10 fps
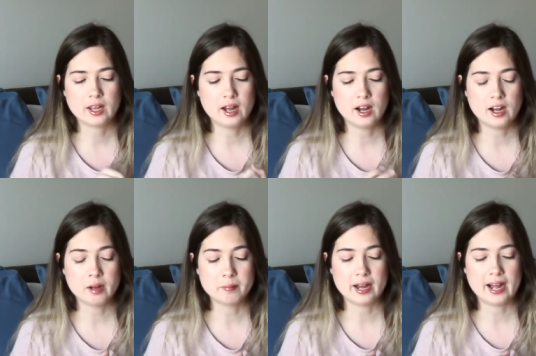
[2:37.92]

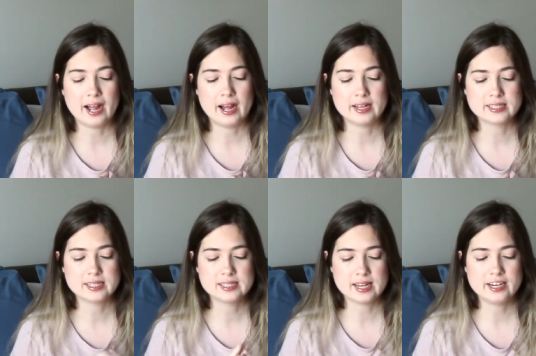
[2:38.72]
As a
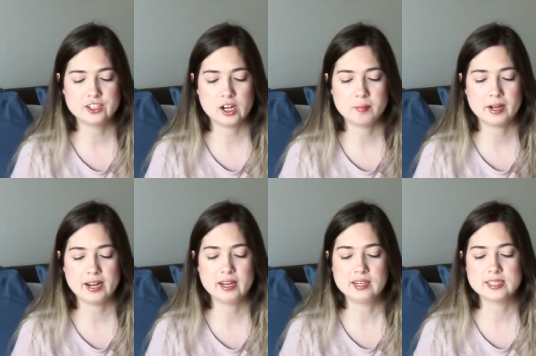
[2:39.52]
side job,
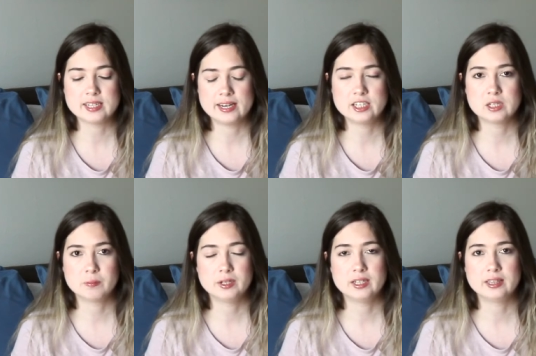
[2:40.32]
I decided to
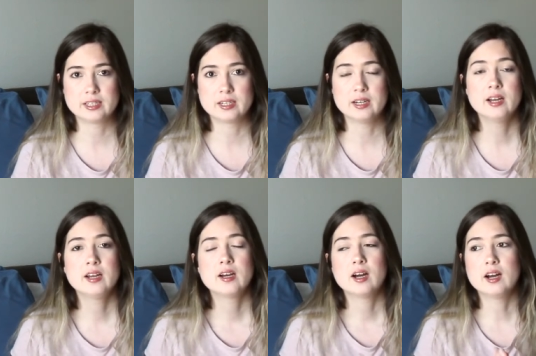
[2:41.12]
put the
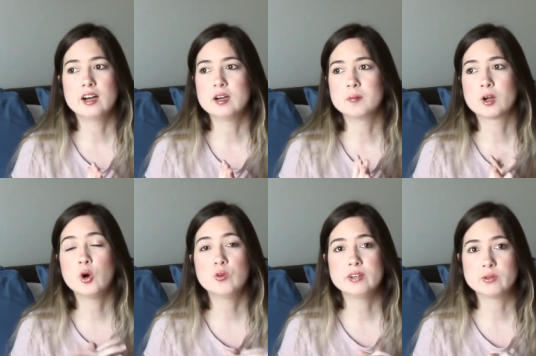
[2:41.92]

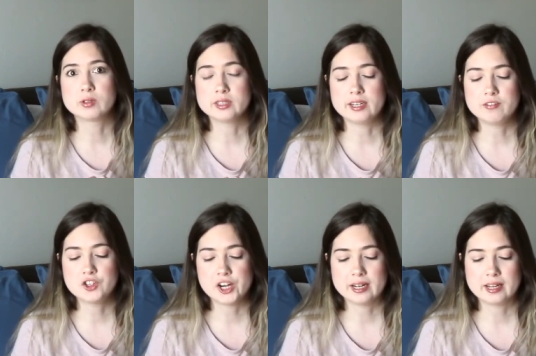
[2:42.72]
COVID relief
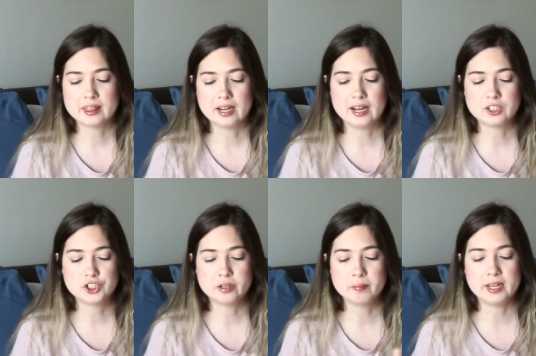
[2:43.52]
check that
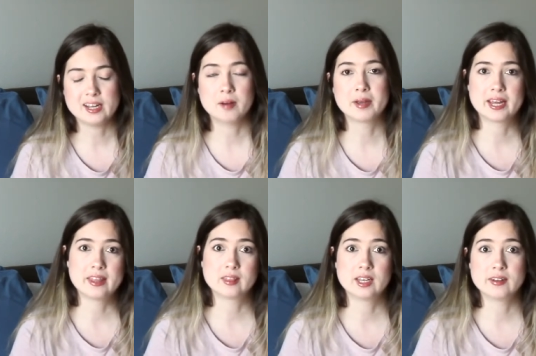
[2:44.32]
should be coming
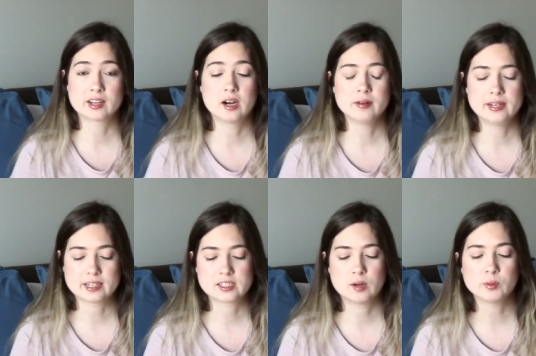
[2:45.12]
in the
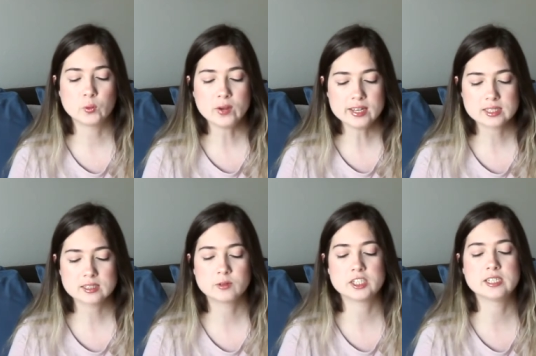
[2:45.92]
next couple weeks,
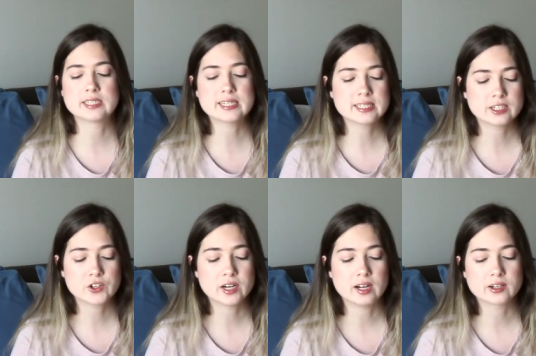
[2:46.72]
which is
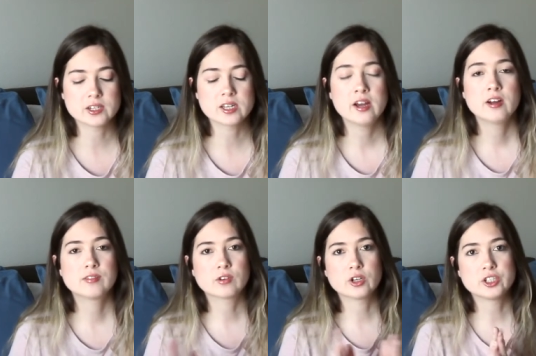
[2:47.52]
$600,
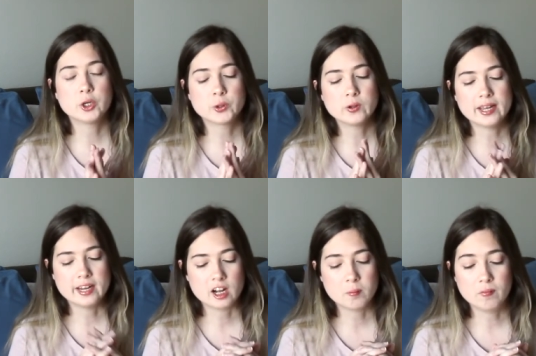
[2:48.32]
for a total
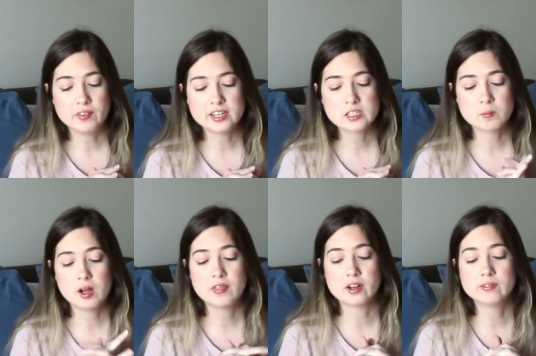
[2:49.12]
income this
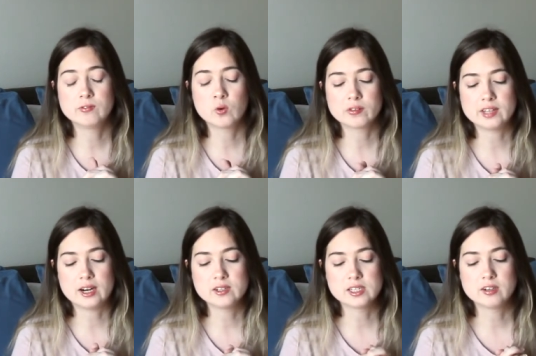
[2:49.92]
month of
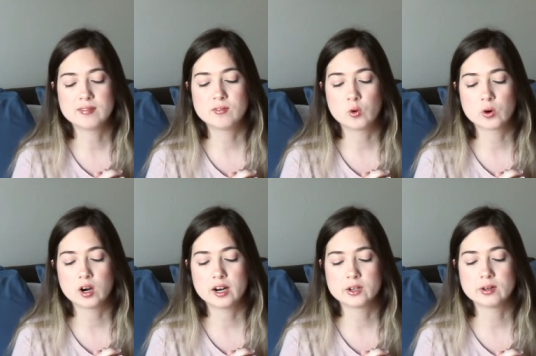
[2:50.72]

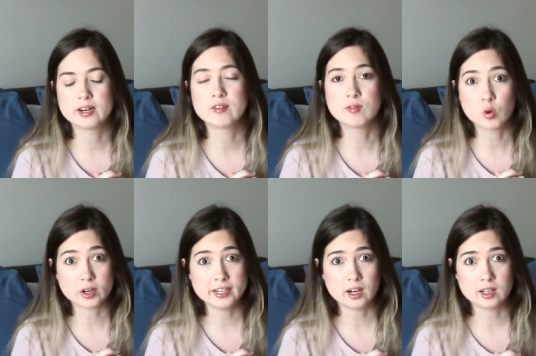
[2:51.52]

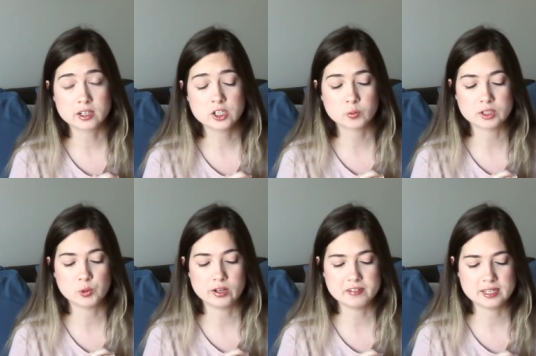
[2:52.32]

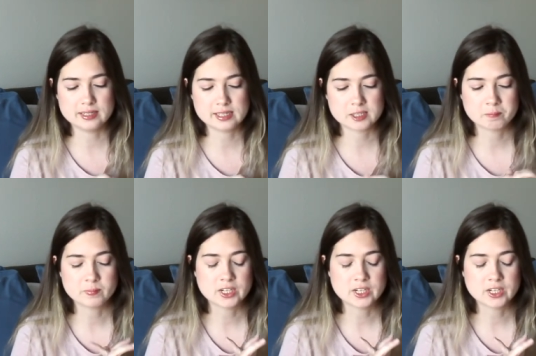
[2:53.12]
$4,440.12.